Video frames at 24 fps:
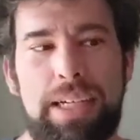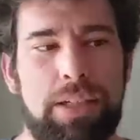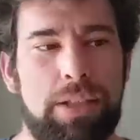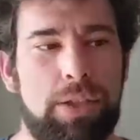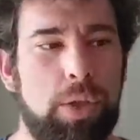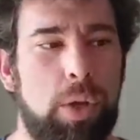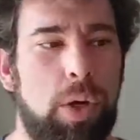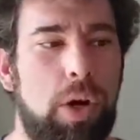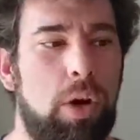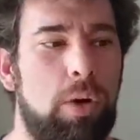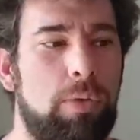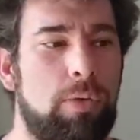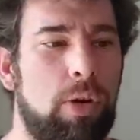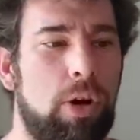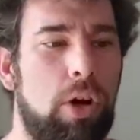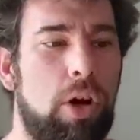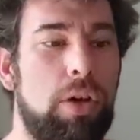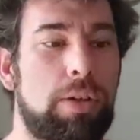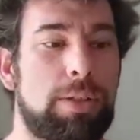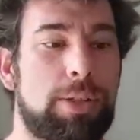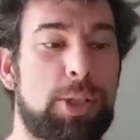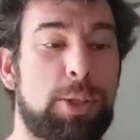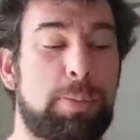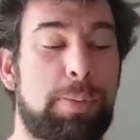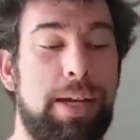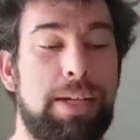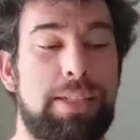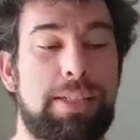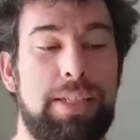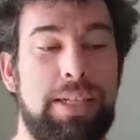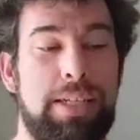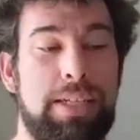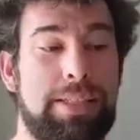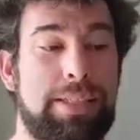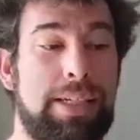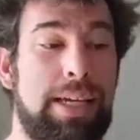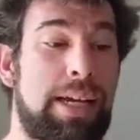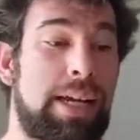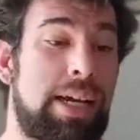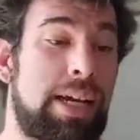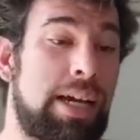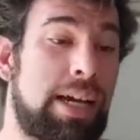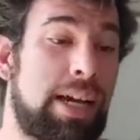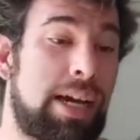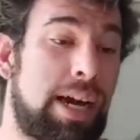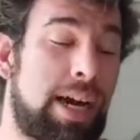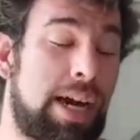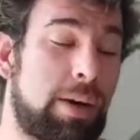So overall, in spiciness,
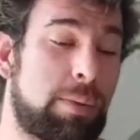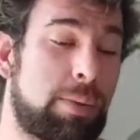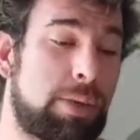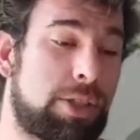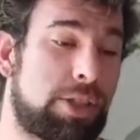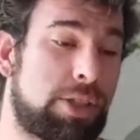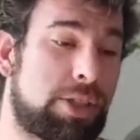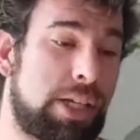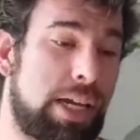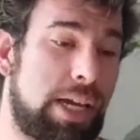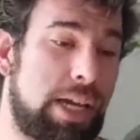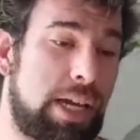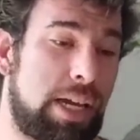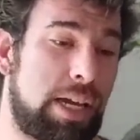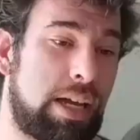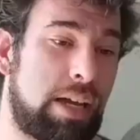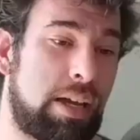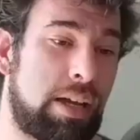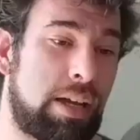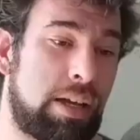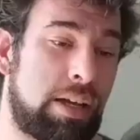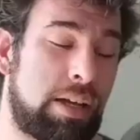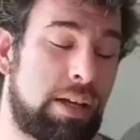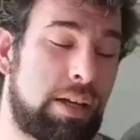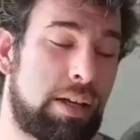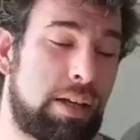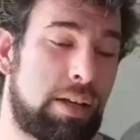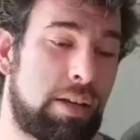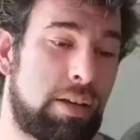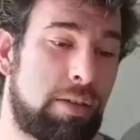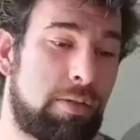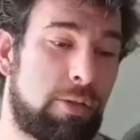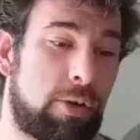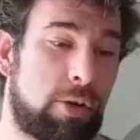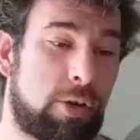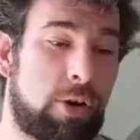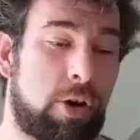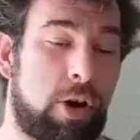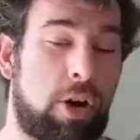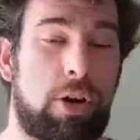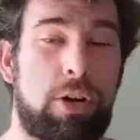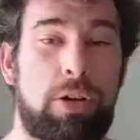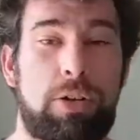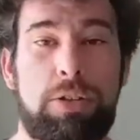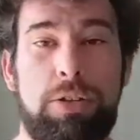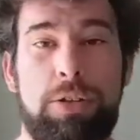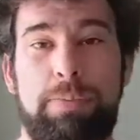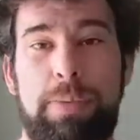I would say for
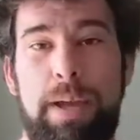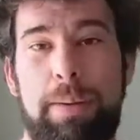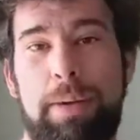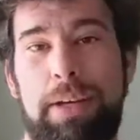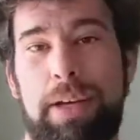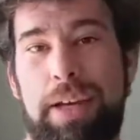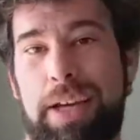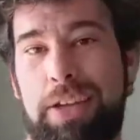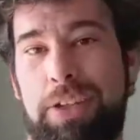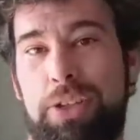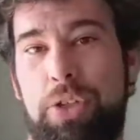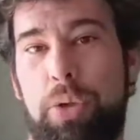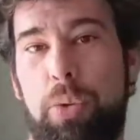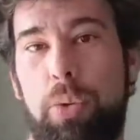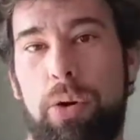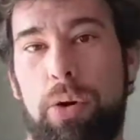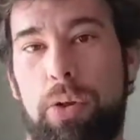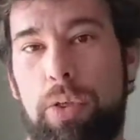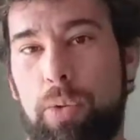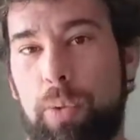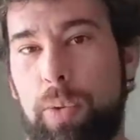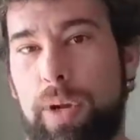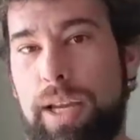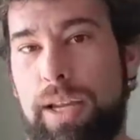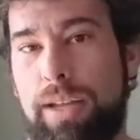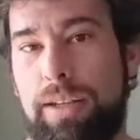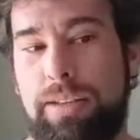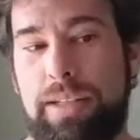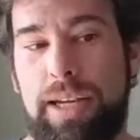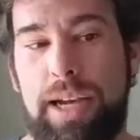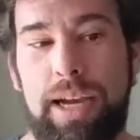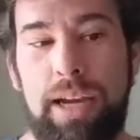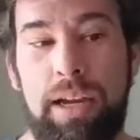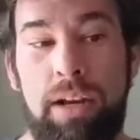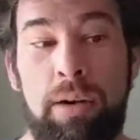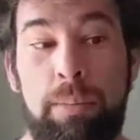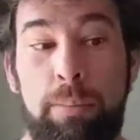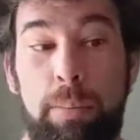curls, maybe like a 2 or a 3 out of 10.